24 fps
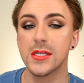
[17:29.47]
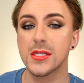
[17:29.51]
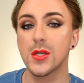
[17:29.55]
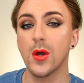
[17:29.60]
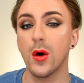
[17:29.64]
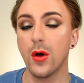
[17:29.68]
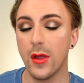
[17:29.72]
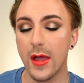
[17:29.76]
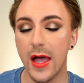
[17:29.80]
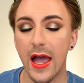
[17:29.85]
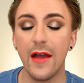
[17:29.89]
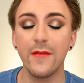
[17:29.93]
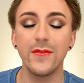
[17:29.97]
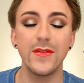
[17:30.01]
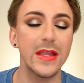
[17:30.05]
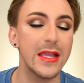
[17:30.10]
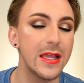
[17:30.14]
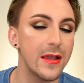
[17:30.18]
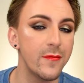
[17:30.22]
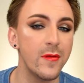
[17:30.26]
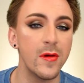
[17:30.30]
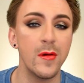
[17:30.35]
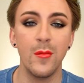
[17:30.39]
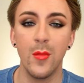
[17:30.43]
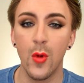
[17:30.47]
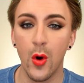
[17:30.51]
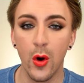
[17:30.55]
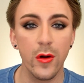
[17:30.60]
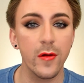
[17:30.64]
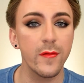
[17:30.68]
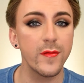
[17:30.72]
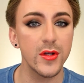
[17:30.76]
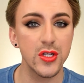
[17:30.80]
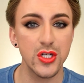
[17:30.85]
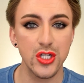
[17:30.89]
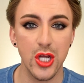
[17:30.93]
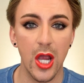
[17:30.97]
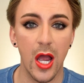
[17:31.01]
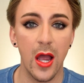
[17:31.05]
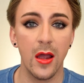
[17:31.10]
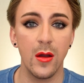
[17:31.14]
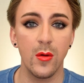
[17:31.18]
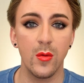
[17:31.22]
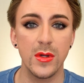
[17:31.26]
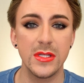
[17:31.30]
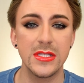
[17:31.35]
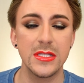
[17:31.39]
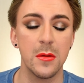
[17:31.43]
so I'll have to give it more of a
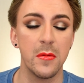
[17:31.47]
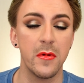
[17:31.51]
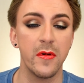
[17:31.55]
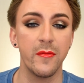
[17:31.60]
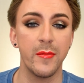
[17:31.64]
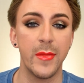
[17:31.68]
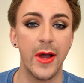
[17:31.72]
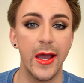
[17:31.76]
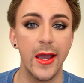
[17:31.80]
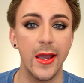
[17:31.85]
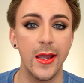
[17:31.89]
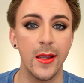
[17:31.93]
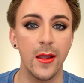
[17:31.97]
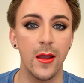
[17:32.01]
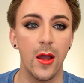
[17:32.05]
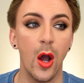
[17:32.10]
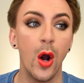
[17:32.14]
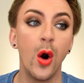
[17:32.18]
shot with some of my